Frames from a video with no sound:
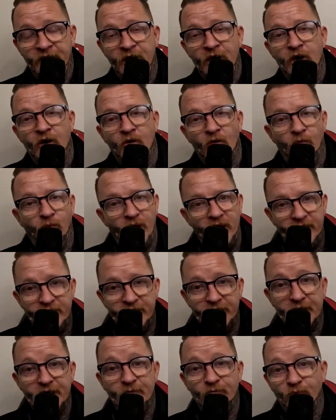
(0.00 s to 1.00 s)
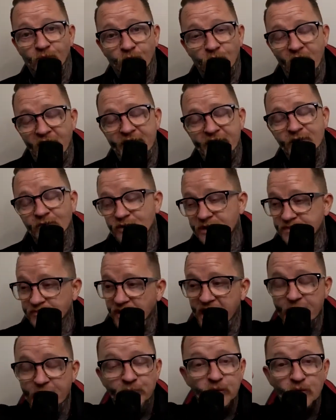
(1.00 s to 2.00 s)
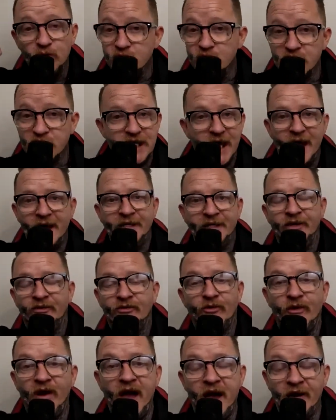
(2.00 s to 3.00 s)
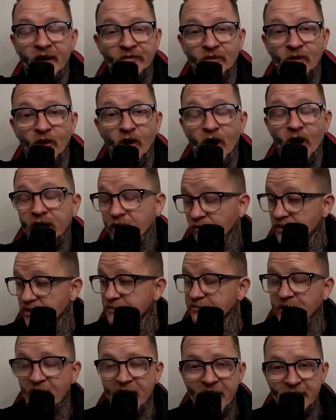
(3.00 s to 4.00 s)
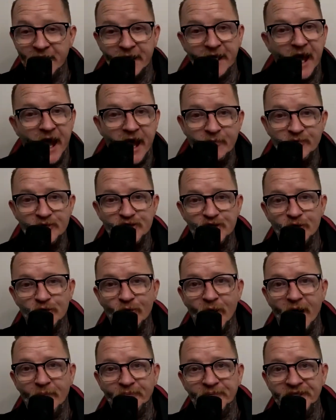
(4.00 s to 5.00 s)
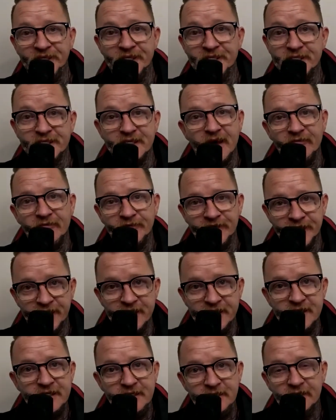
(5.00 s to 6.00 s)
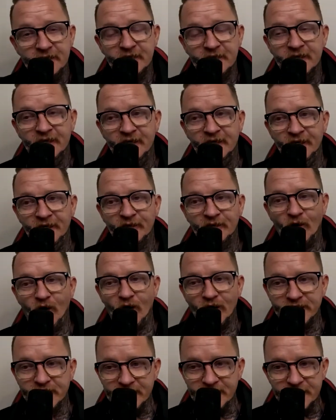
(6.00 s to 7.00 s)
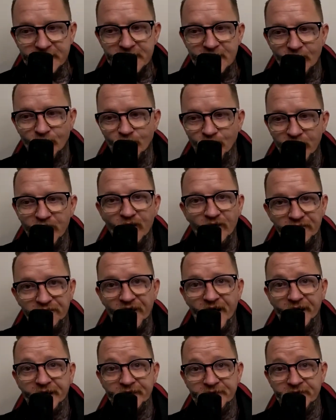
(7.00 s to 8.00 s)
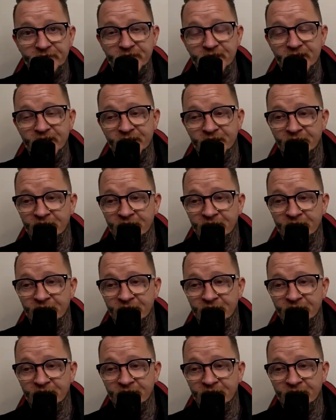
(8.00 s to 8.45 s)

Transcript: where there was people standing around like it was playing a game of two up in the 70s. Like this is a real fucking thing.